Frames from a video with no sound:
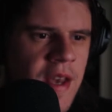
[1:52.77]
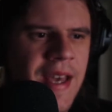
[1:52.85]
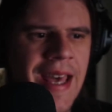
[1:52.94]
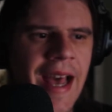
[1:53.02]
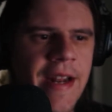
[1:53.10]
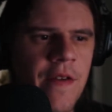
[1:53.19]

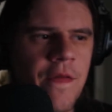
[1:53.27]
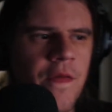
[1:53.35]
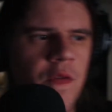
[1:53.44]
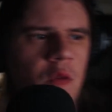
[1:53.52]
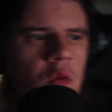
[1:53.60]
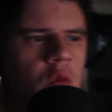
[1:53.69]
kind of
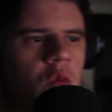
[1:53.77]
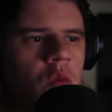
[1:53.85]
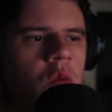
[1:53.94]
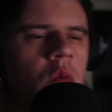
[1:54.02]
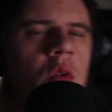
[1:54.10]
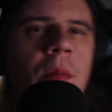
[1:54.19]

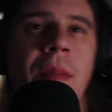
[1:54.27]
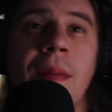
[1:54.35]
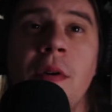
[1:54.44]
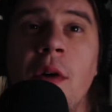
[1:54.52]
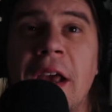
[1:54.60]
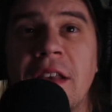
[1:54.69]
maybe
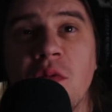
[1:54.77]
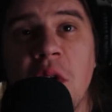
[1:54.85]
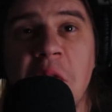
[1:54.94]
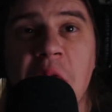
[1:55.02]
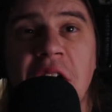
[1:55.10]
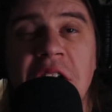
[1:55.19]
I guess what I
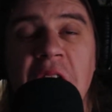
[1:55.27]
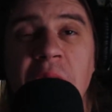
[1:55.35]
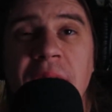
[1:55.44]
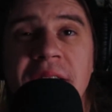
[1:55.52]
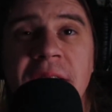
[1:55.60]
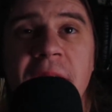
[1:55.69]
want to talk
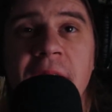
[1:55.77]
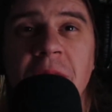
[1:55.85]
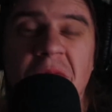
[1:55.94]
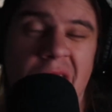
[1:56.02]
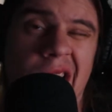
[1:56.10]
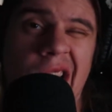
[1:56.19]
about today,
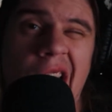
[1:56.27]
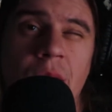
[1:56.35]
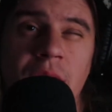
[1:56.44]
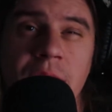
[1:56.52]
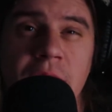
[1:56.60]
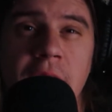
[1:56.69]
this is kind of what
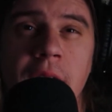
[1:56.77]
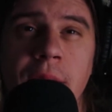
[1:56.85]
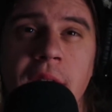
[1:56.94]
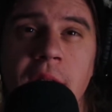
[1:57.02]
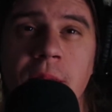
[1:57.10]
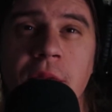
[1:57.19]
I was thinking
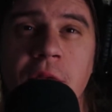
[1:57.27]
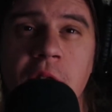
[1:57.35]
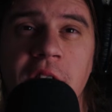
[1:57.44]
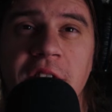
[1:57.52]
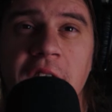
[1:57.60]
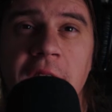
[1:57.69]
about before I
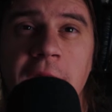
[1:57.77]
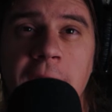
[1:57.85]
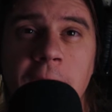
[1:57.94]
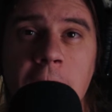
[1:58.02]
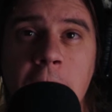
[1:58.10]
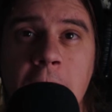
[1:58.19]
sat down,